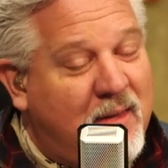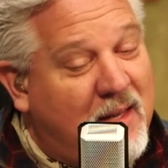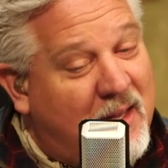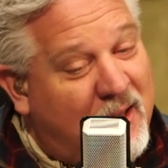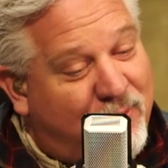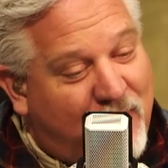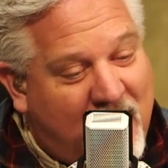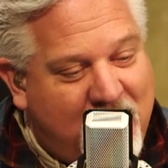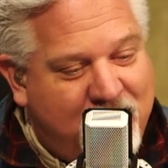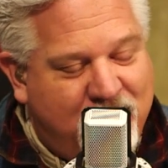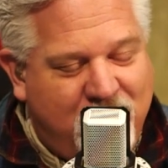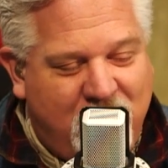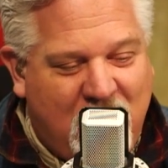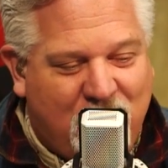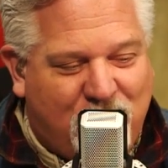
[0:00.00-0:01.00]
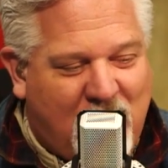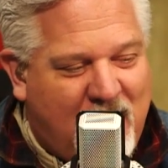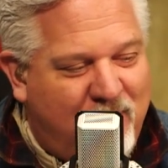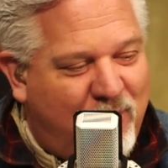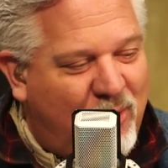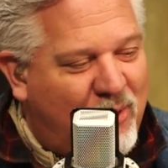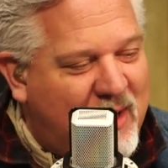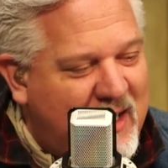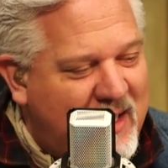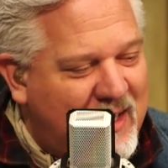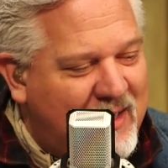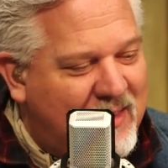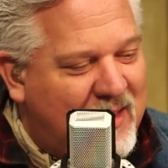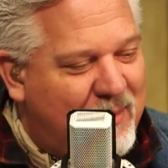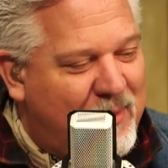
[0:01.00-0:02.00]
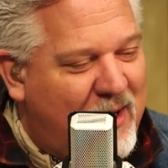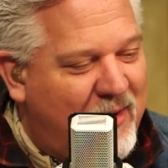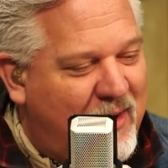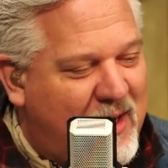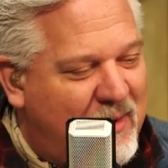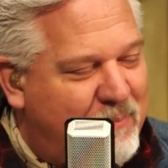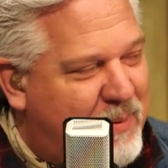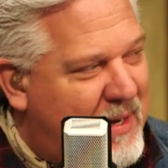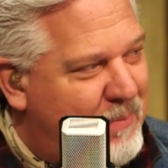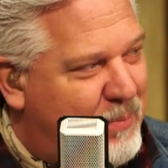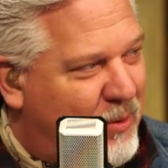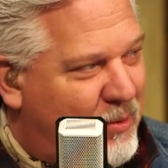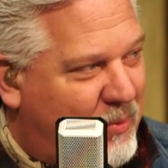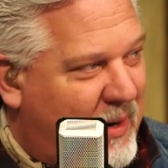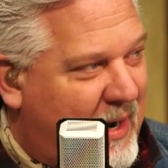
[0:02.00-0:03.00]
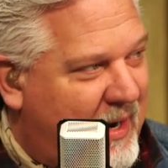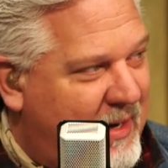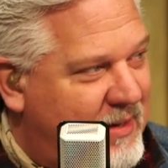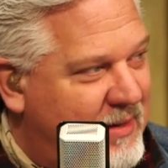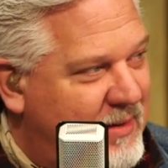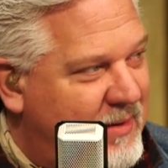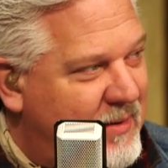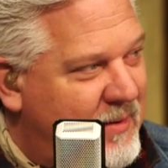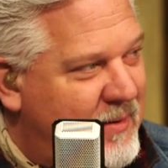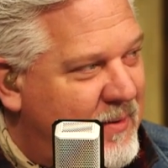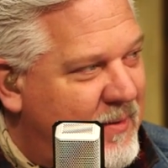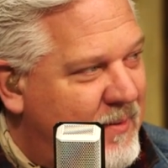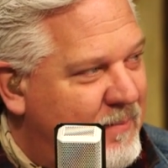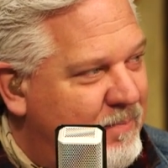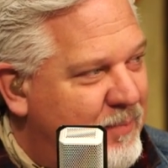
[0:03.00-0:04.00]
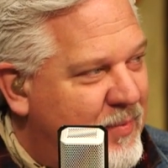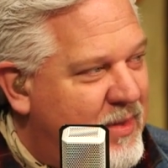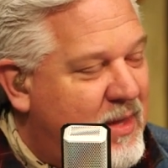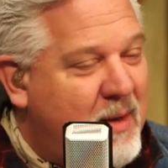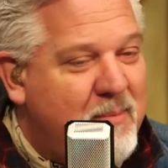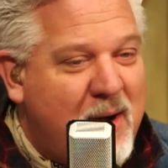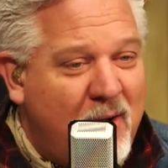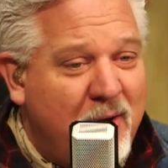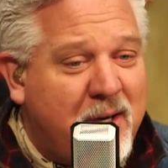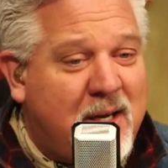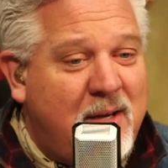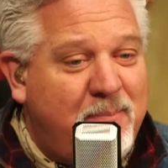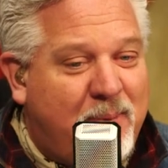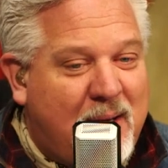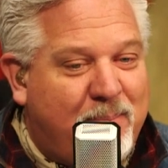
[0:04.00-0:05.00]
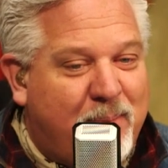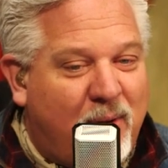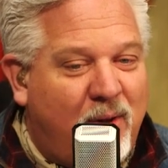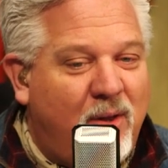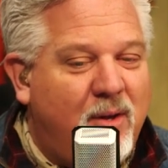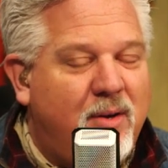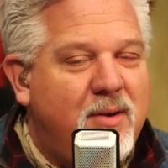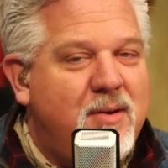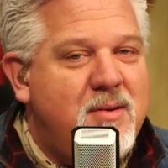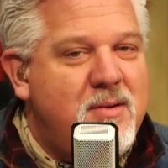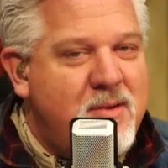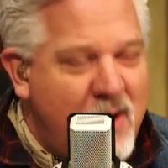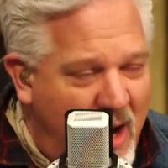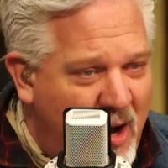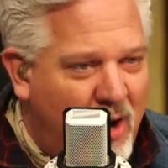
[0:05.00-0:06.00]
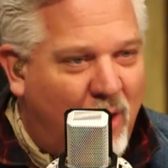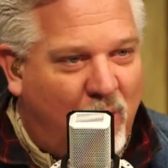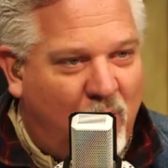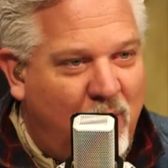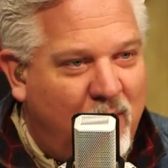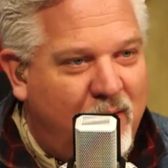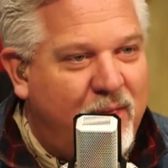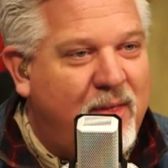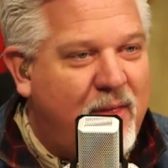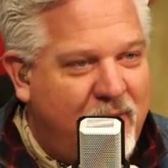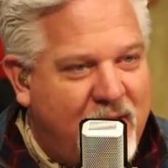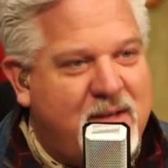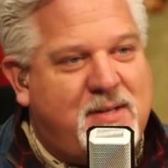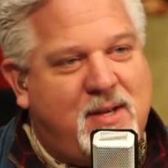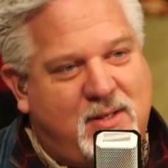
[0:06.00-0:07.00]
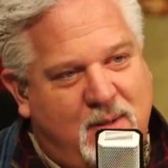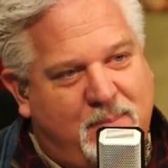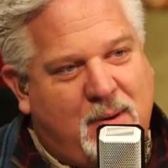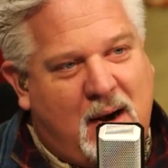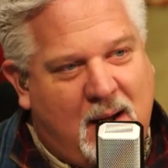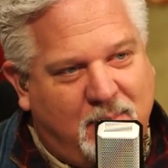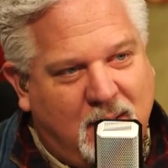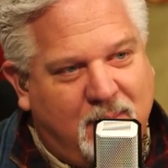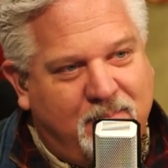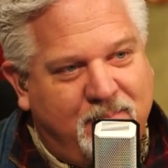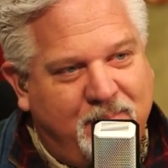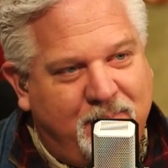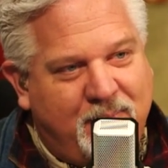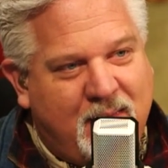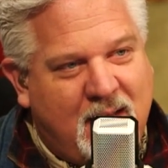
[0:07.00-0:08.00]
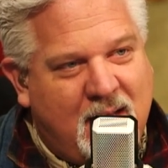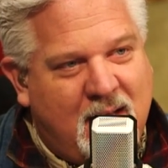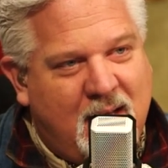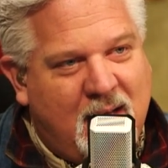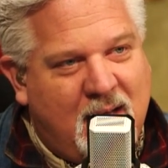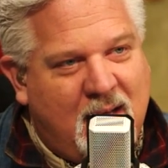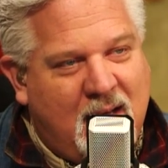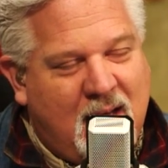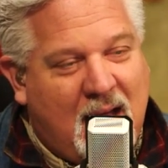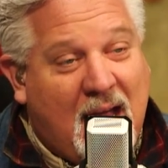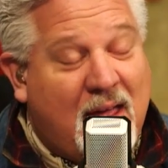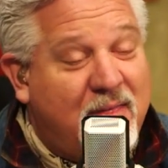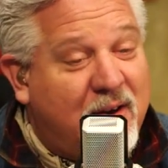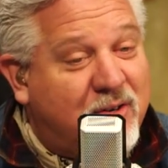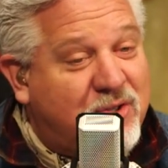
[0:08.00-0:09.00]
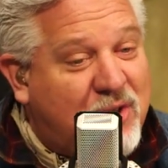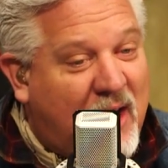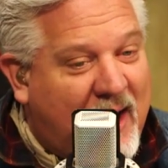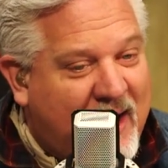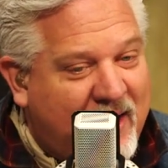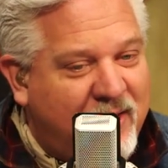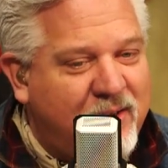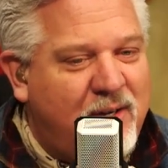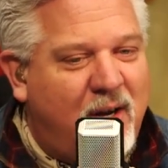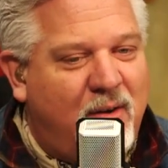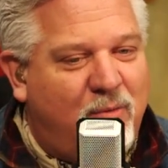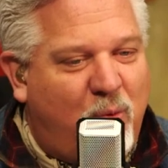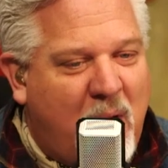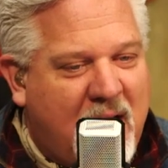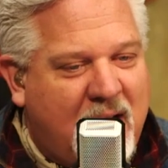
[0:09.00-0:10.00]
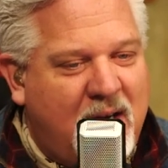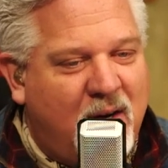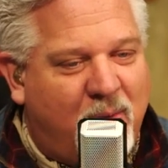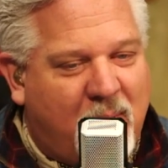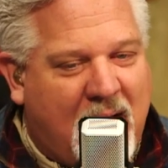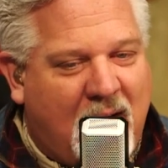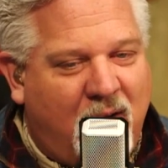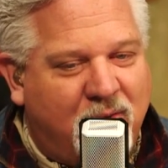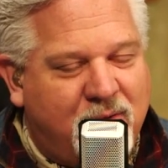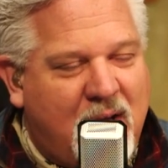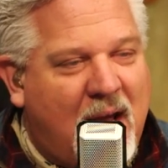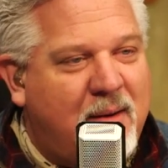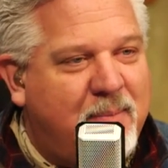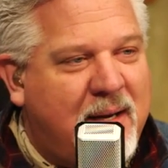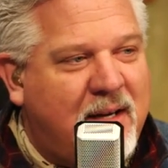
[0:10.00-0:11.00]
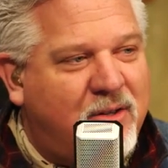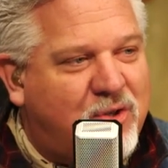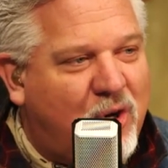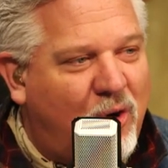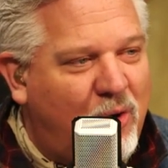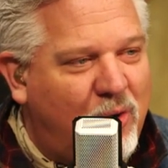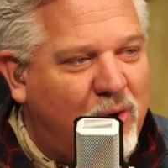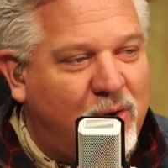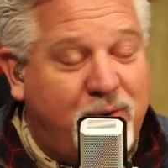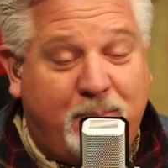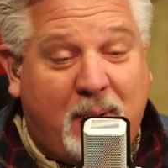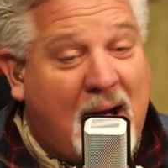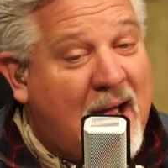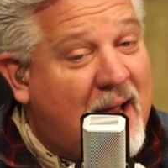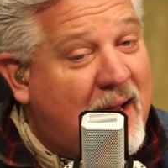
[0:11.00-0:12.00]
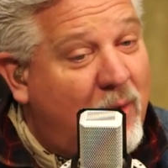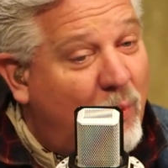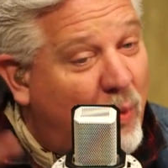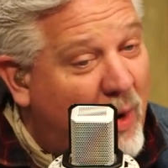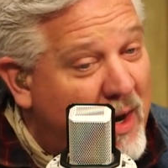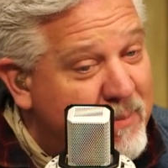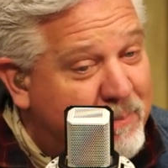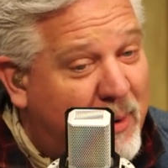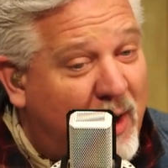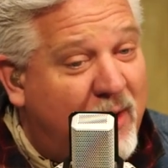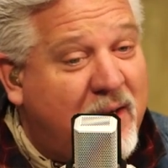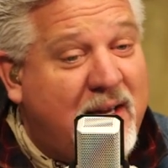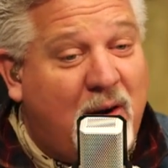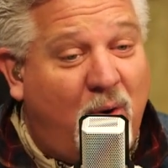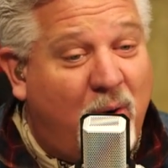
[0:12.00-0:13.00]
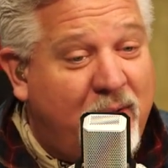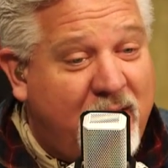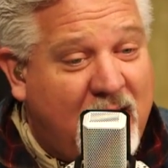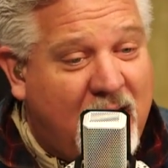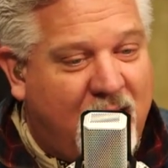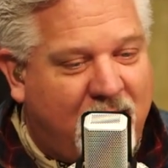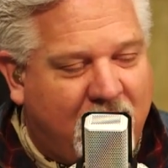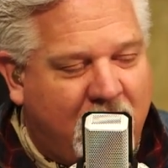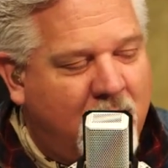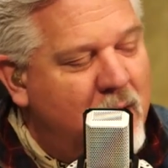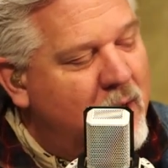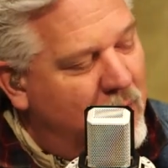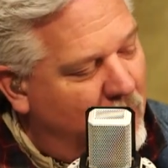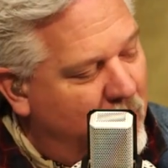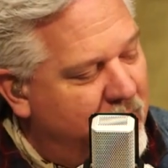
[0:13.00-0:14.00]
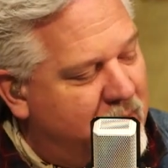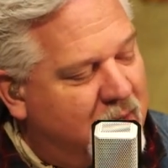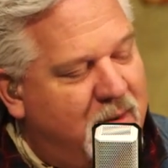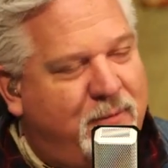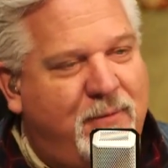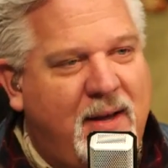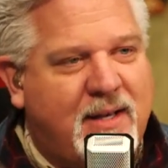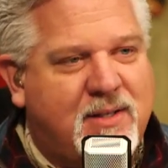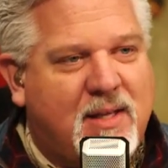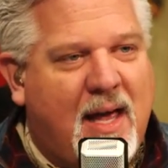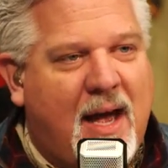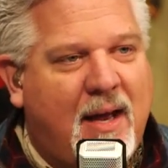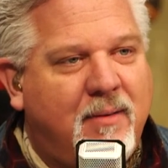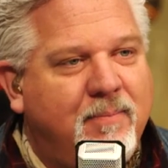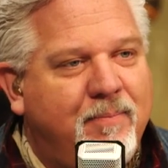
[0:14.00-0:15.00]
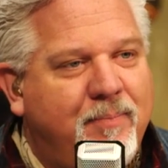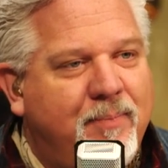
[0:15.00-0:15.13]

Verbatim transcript: if I'm if I'm reading the American people right, the American people know that this is a problem. And they're tired of waiting around and being told by one party or the other, we're going to fix that.